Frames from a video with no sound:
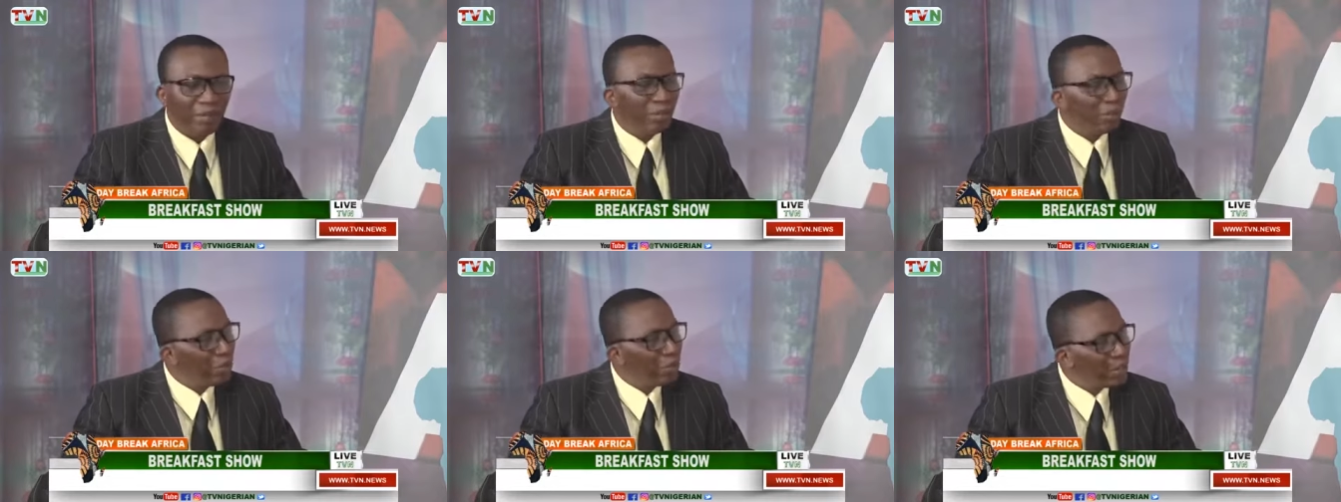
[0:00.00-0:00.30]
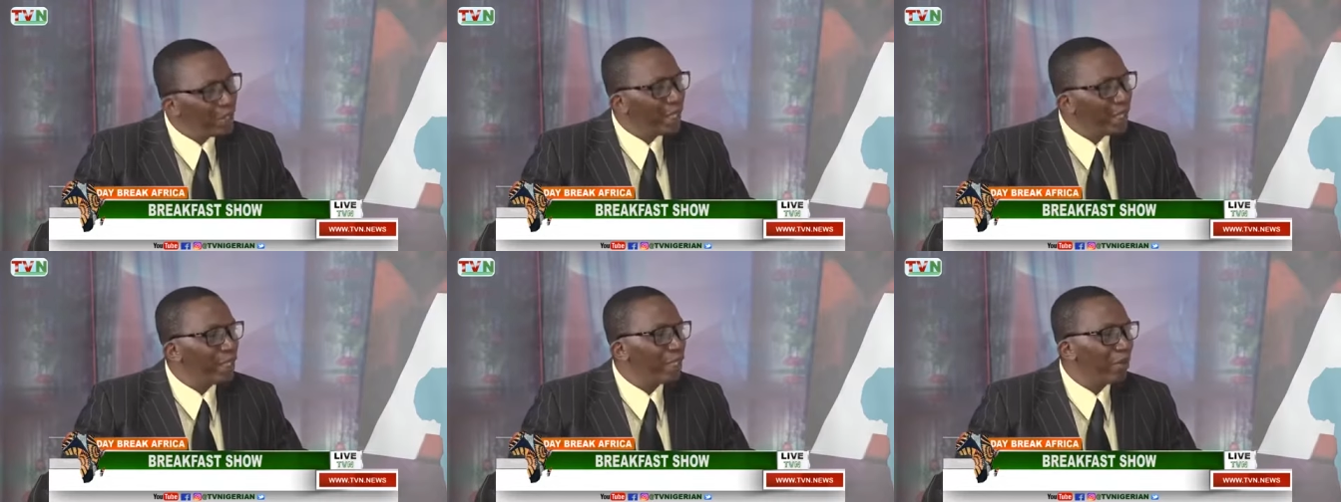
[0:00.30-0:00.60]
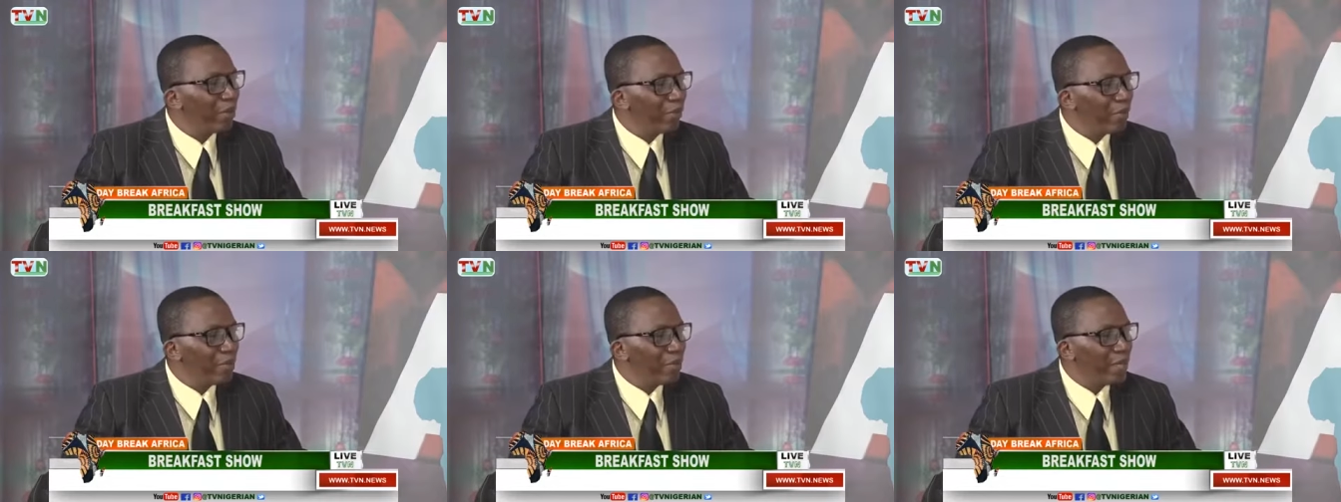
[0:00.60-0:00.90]
we'll take it
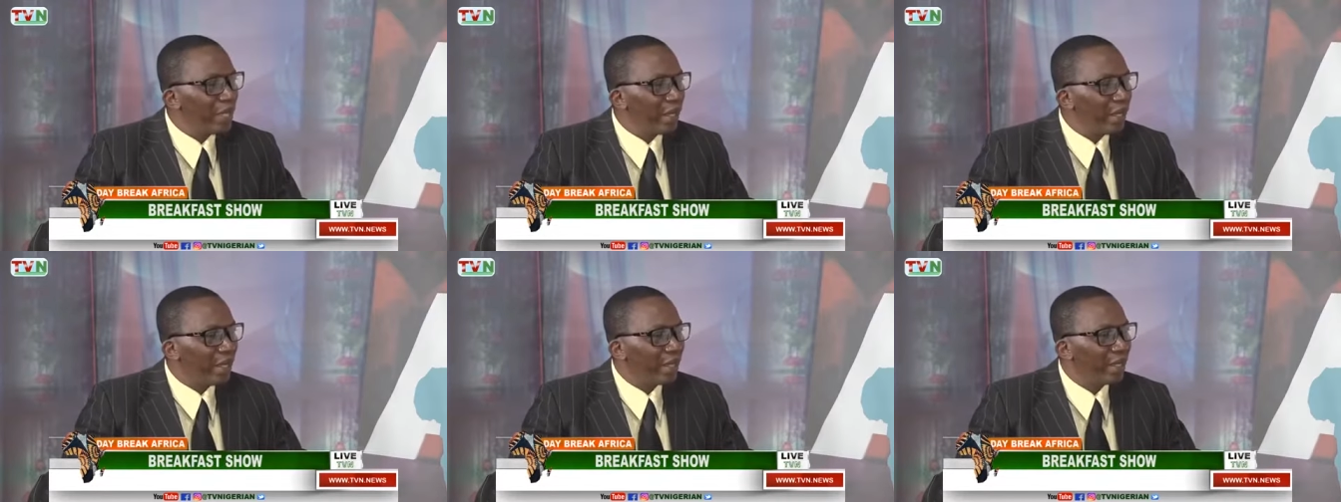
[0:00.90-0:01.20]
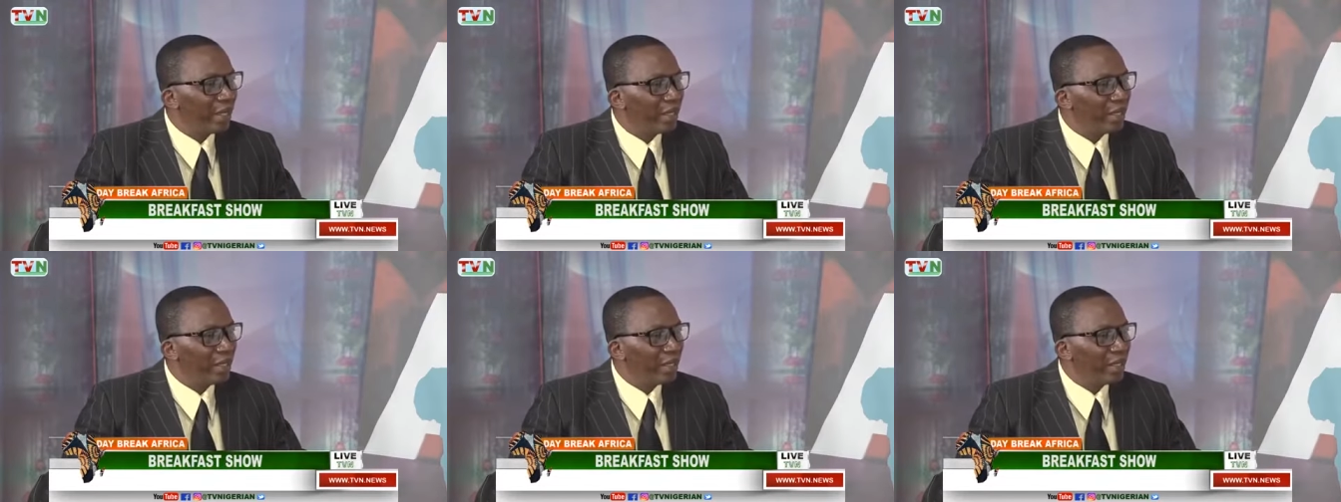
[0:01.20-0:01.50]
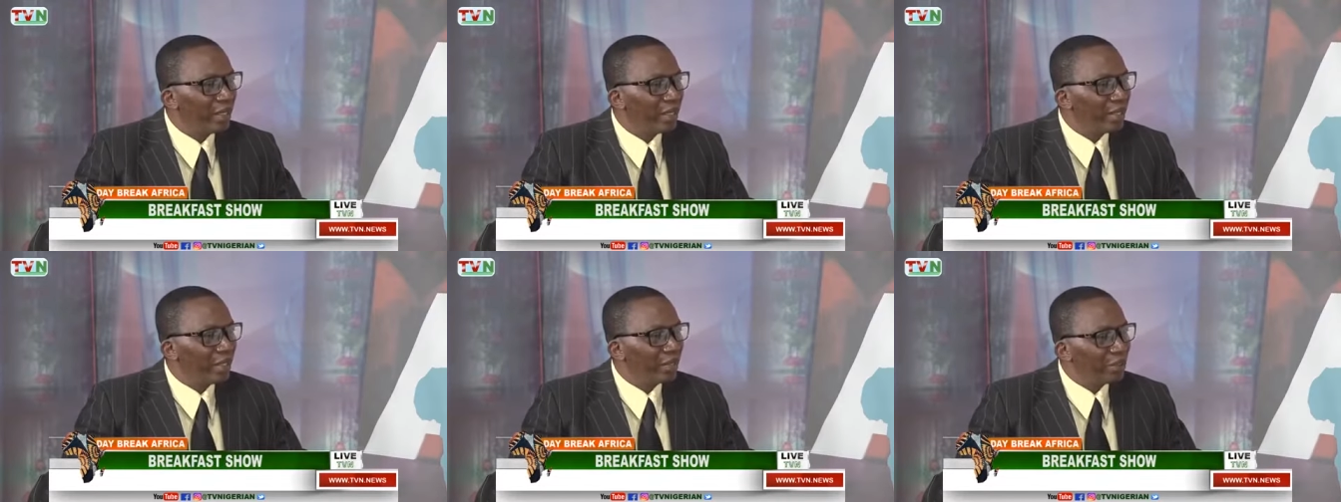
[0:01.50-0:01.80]
up from there.
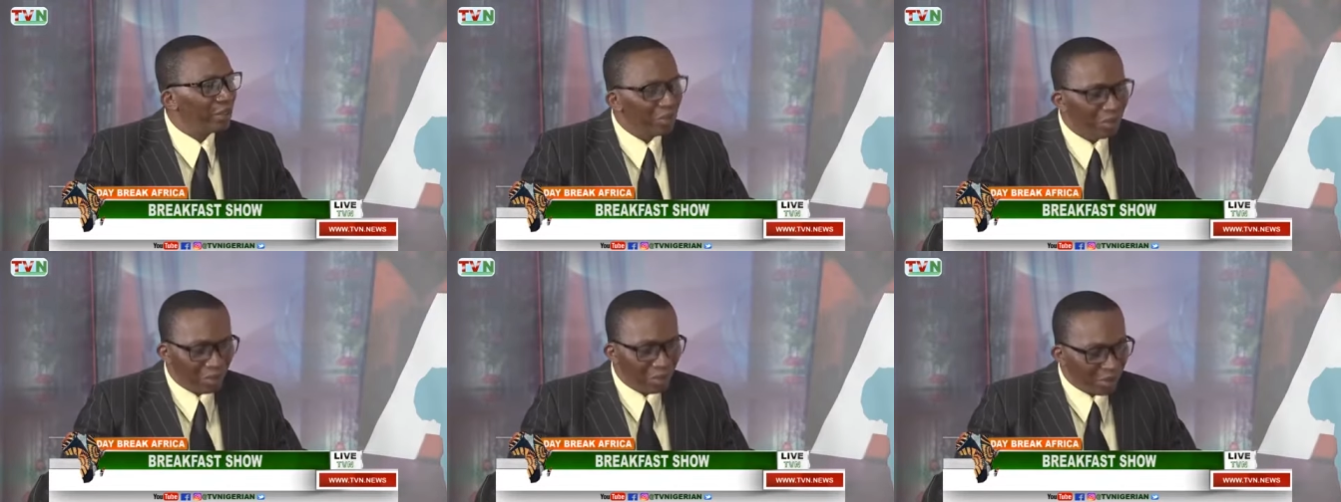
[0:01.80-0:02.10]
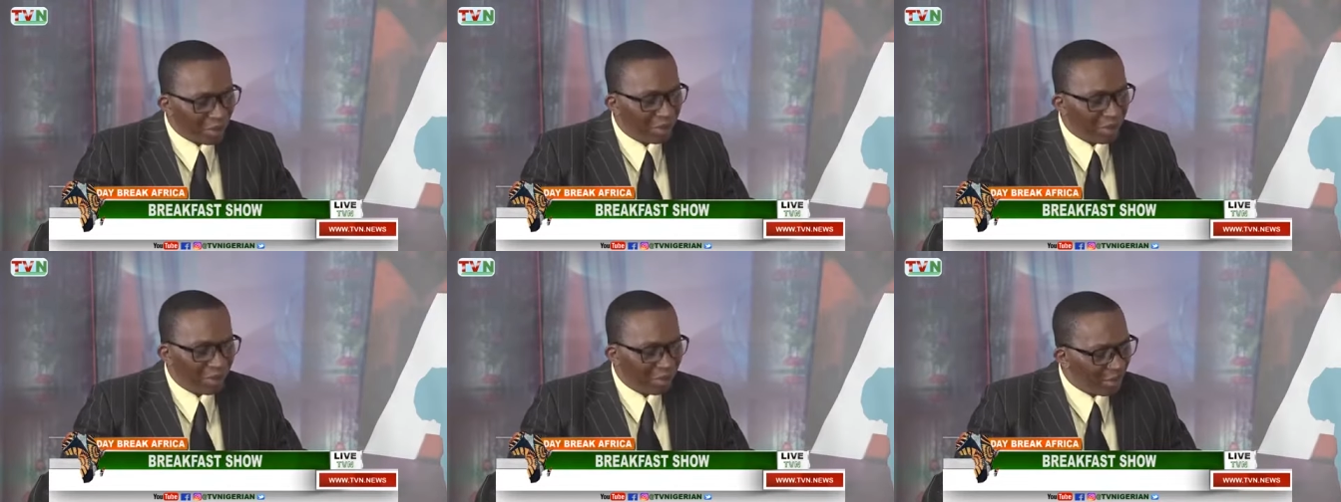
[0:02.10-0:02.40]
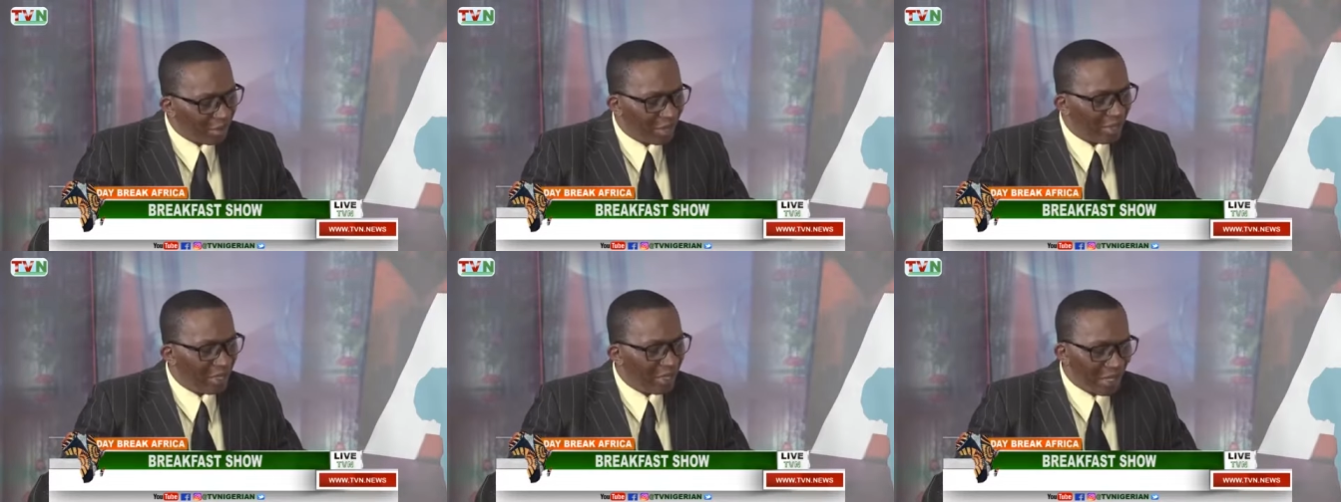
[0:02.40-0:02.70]
So
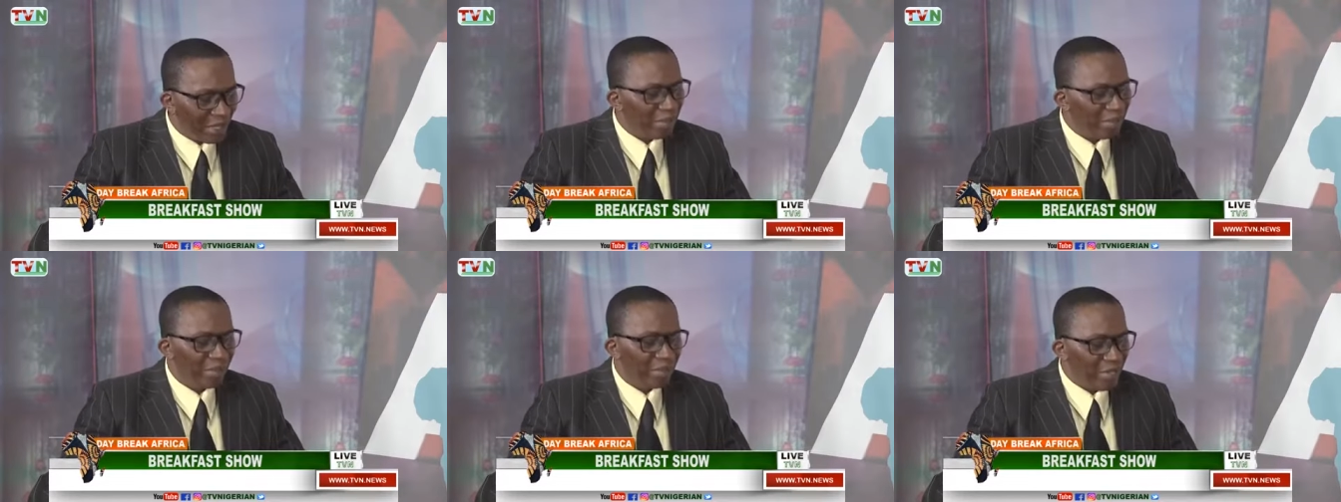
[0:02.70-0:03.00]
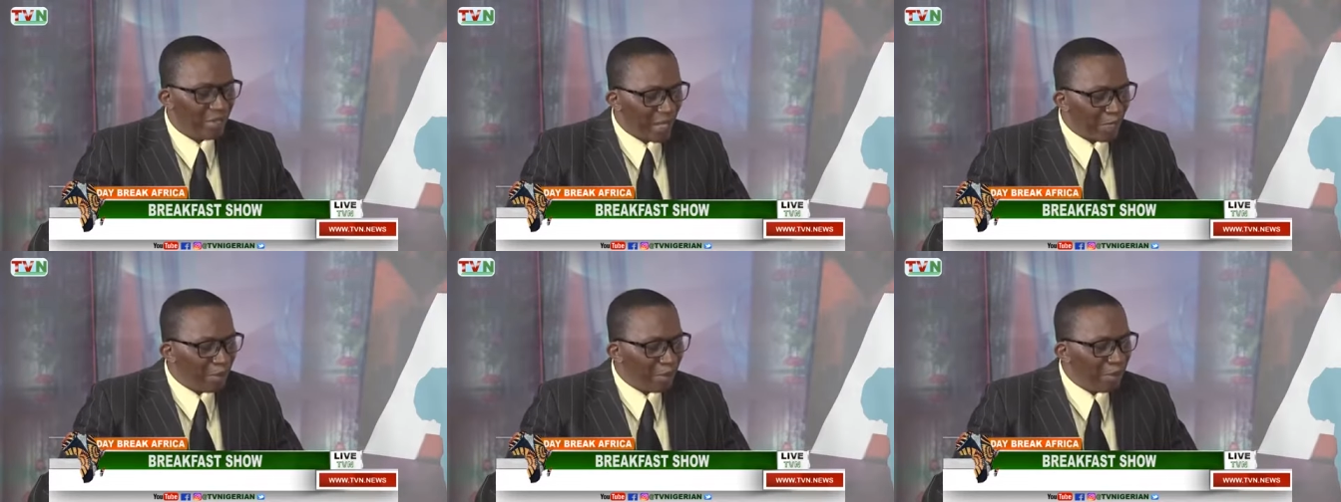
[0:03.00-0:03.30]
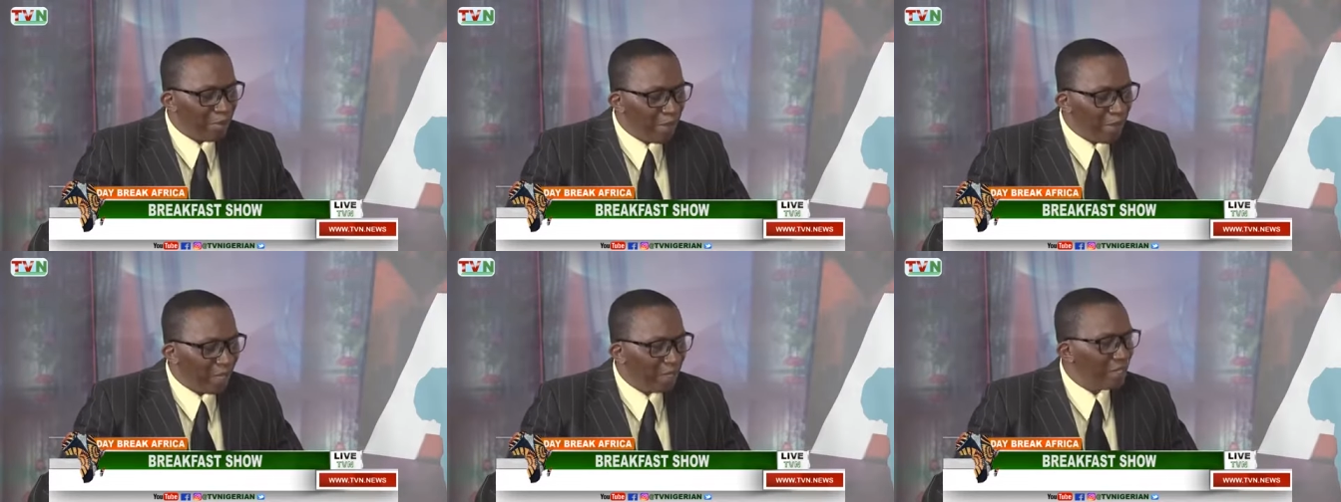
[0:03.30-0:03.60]
there, there will be
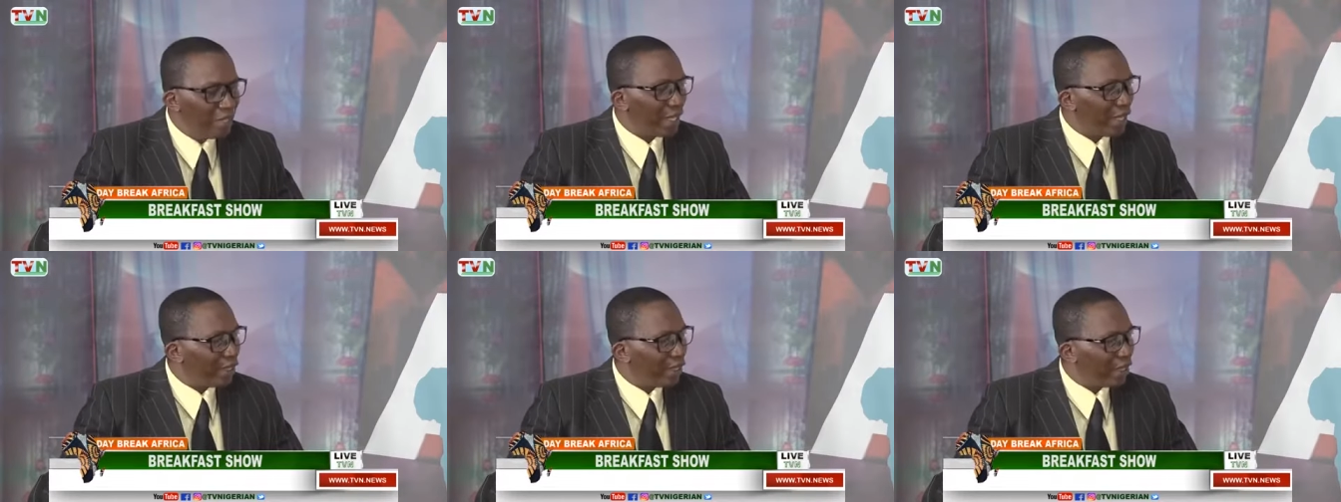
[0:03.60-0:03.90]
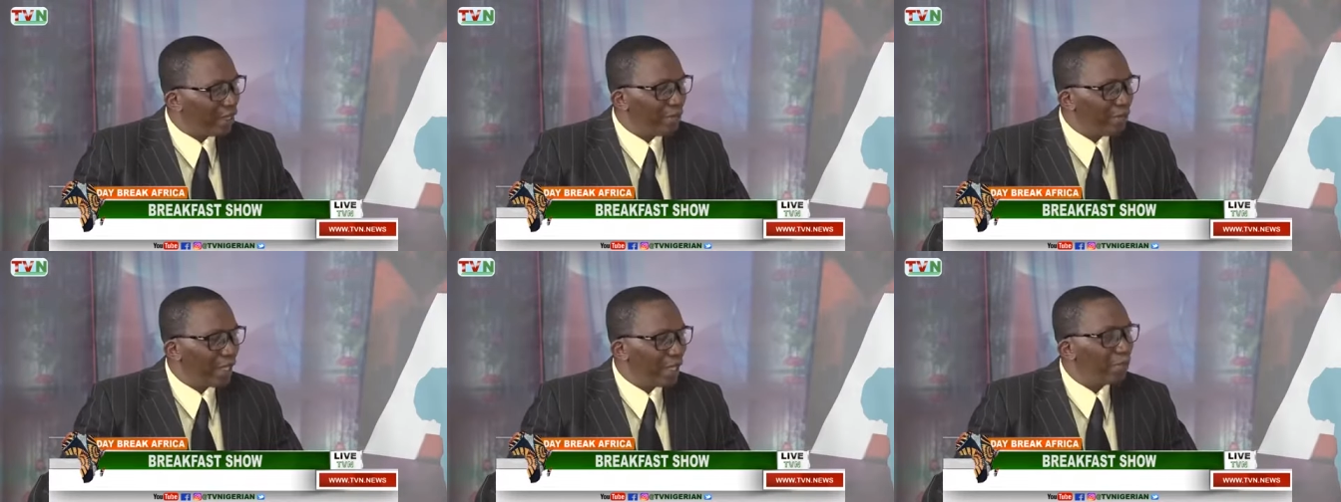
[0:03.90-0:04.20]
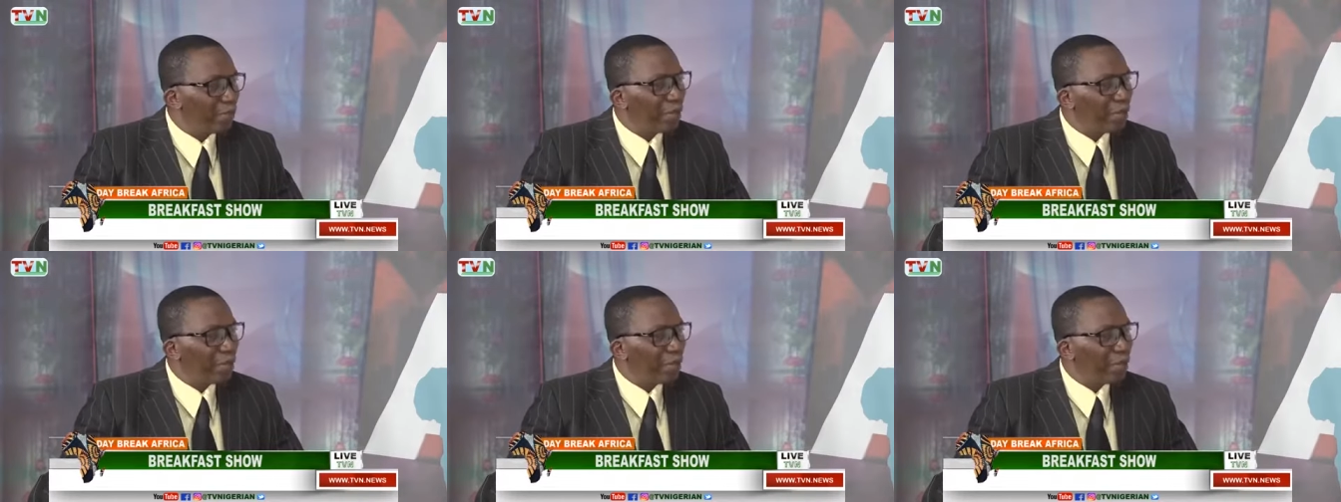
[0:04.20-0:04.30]
bills and all of that.